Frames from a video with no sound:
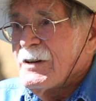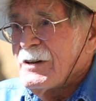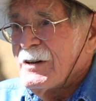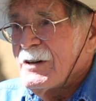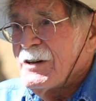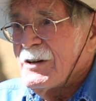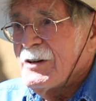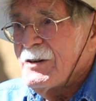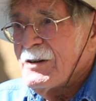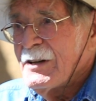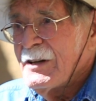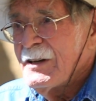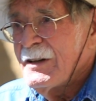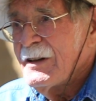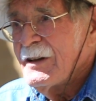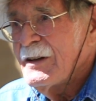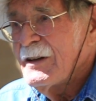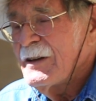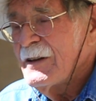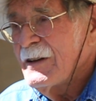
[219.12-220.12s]
uh,
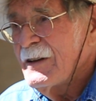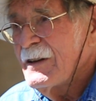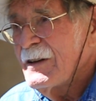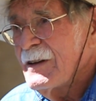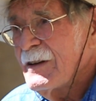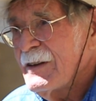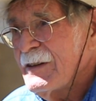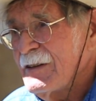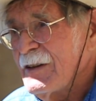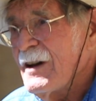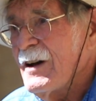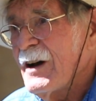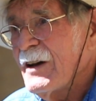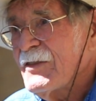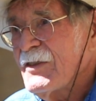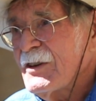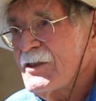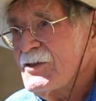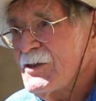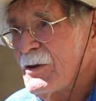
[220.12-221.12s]
yeah, I
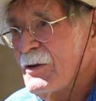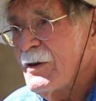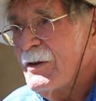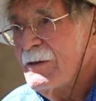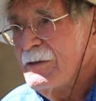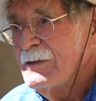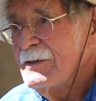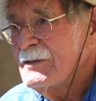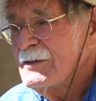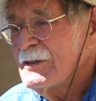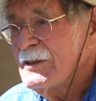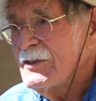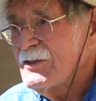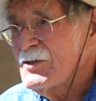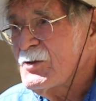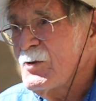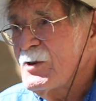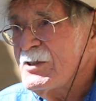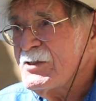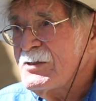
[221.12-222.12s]
think so,
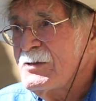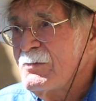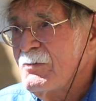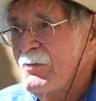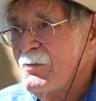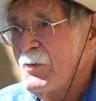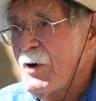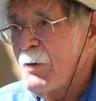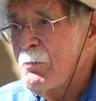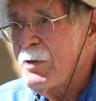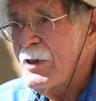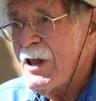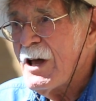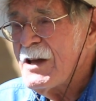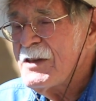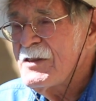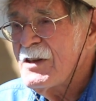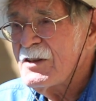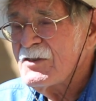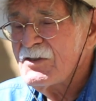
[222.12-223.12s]
because Chris
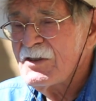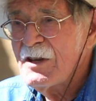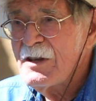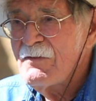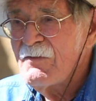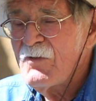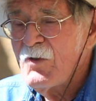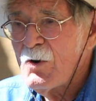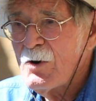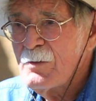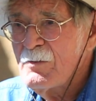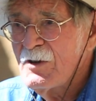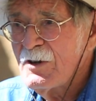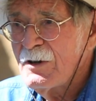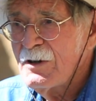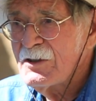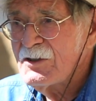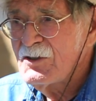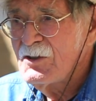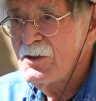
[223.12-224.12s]
applied that same formula